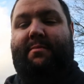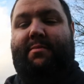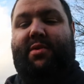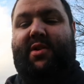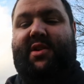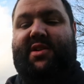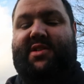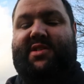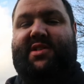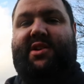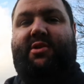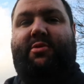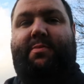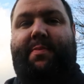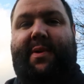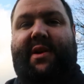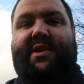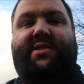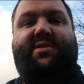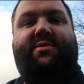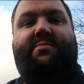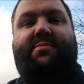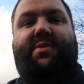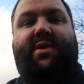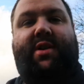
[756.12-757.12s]
But it still
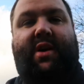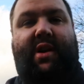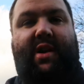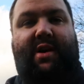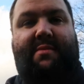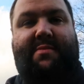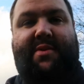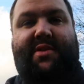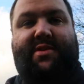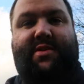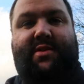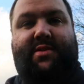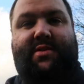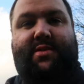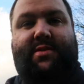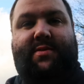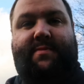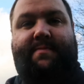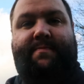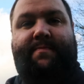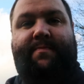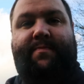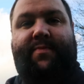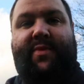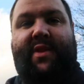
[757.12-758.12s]
picks up the kilometres.
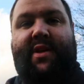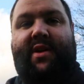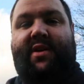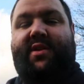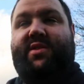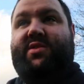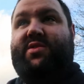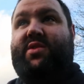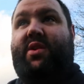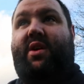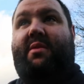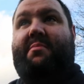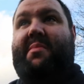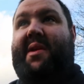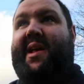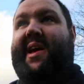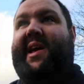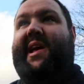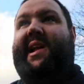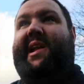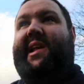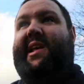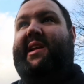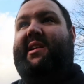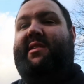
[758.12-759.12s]
So I'm
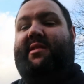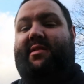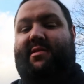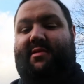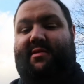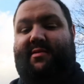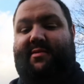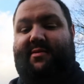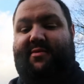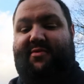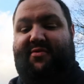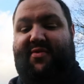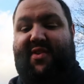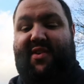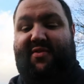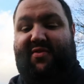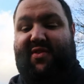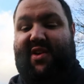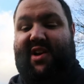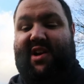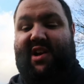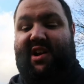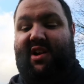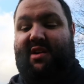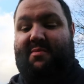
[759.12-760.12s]
nailing
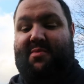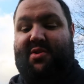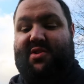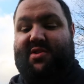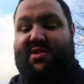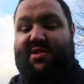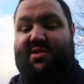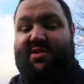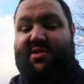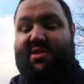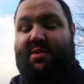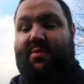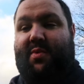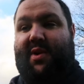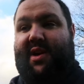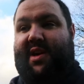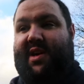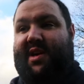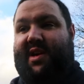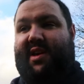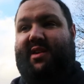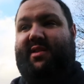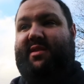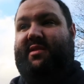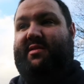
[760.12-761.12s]
50 kilometres a
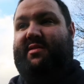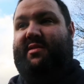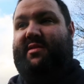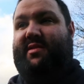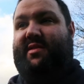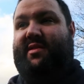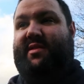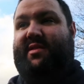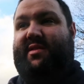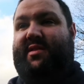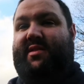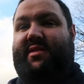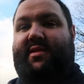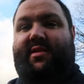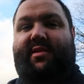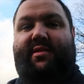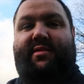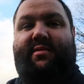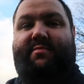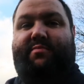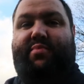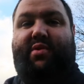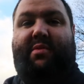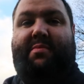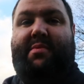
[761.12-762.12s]
week.
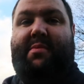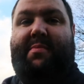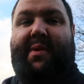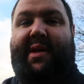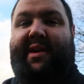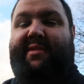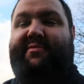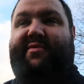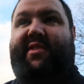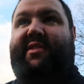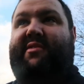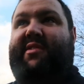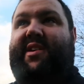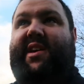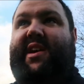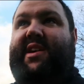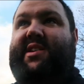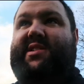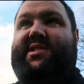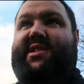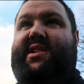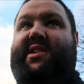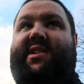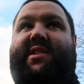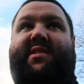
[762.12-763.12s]
Probably very
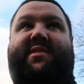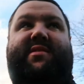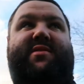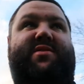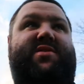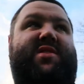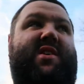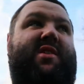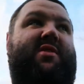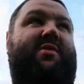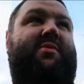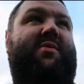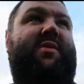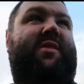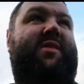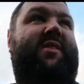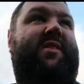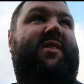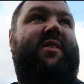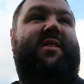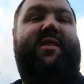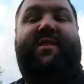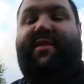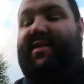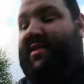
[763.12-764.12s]
easily. So
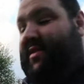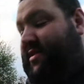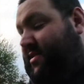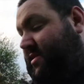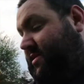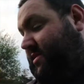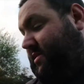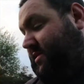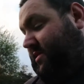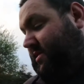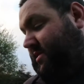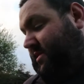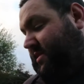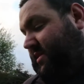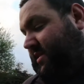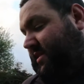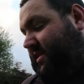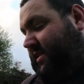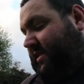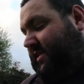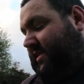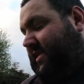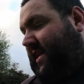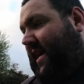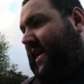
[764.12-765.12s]

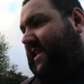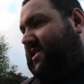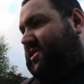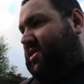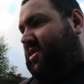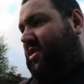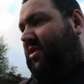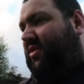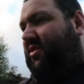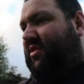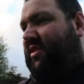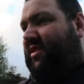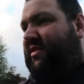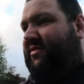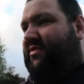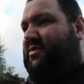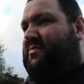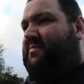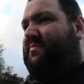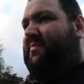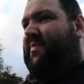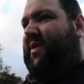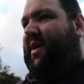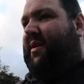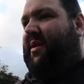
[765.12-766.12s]
that's kind of
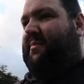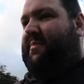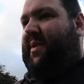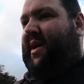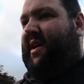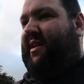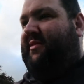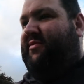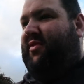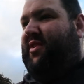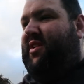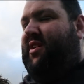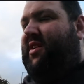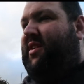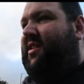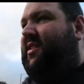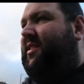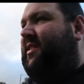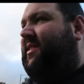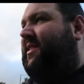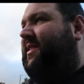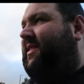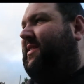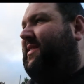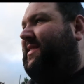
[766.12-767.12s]
a bit of a,
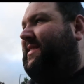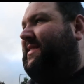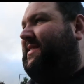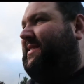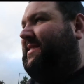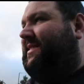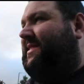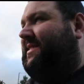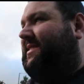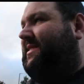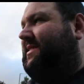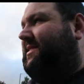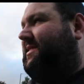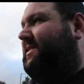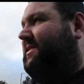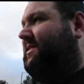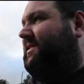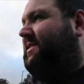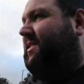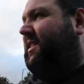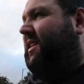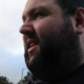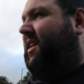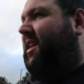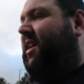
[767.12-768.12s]

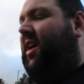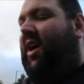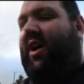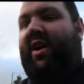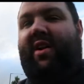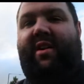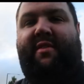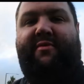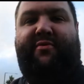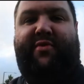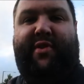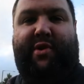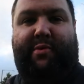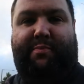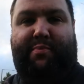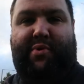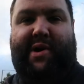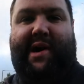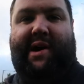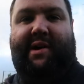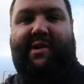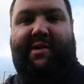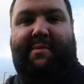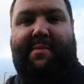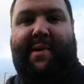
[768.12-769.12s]
I don't feel
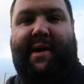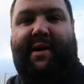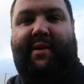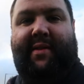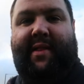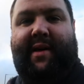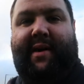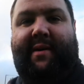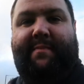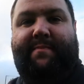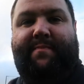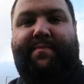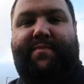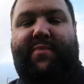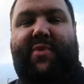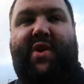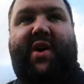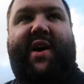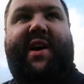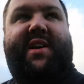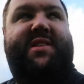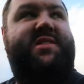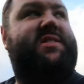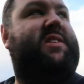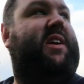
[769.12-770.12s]
proud about that.
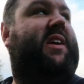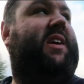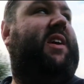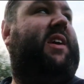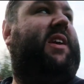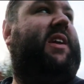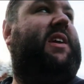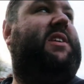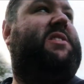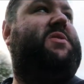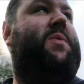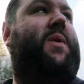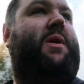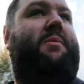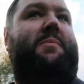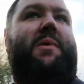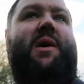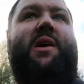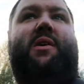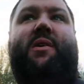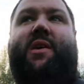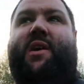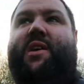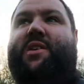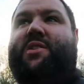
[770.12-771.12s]
Niantic, you need to help me
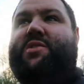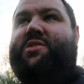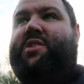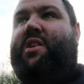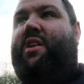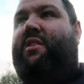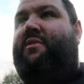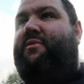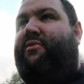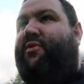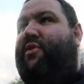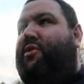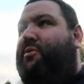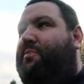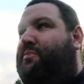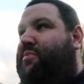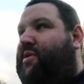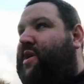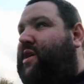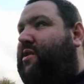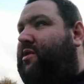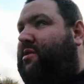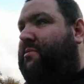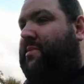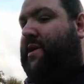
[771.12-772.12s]
out here, because I don't feel
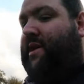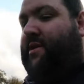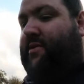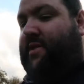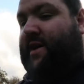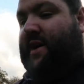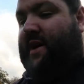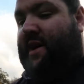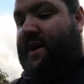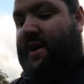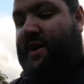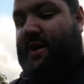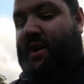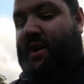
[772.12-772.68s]
proud about that.